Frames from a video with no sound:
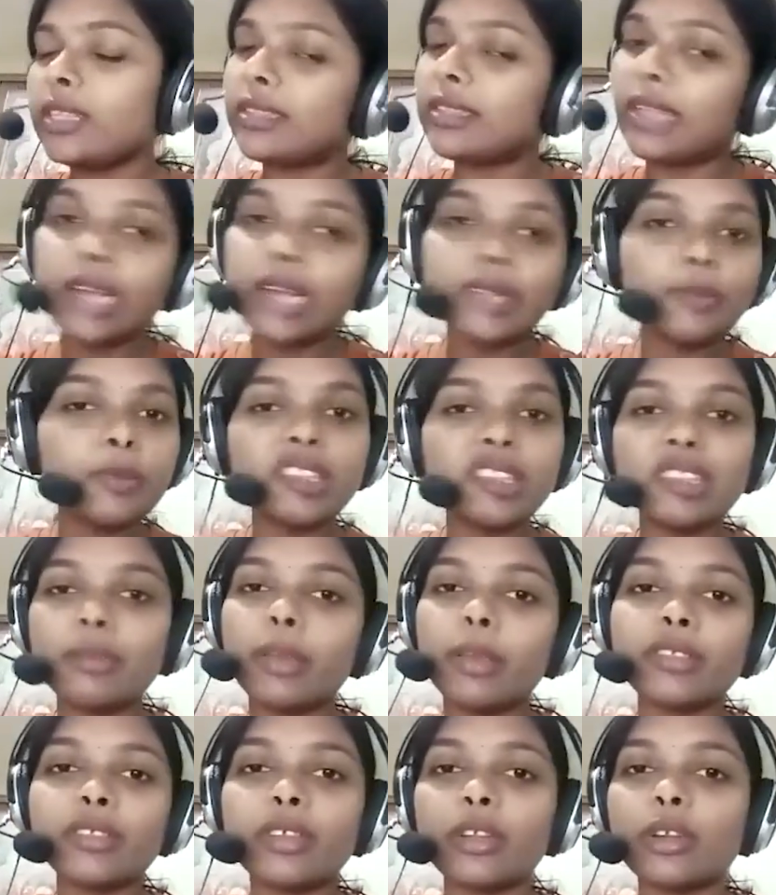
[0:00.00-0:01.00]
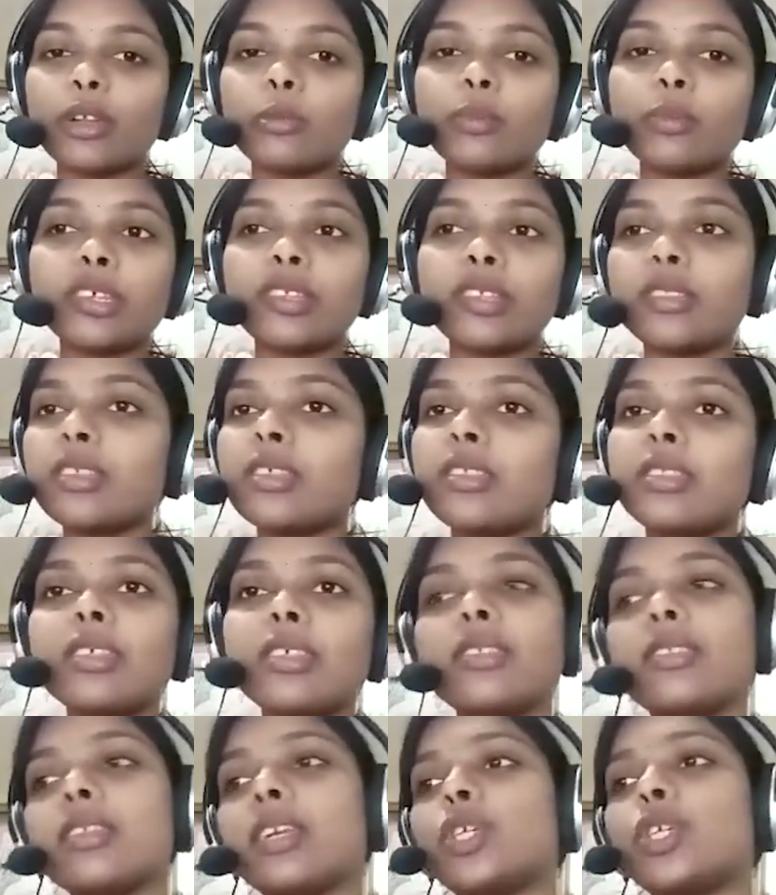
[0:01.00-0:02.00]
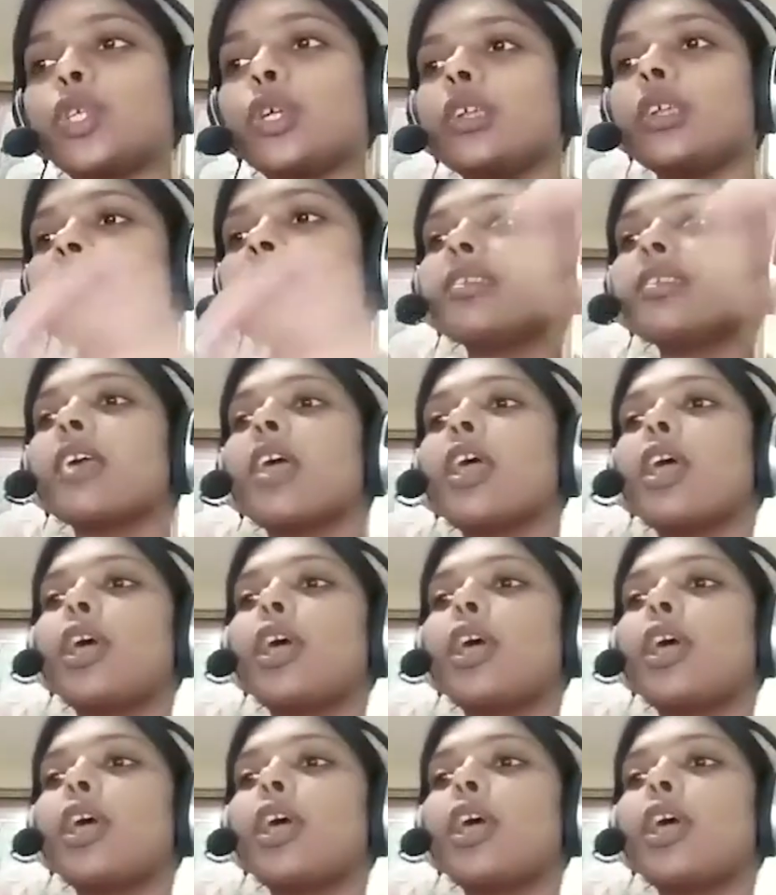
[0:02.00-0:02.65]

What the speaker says: In that specific circumstances, this section is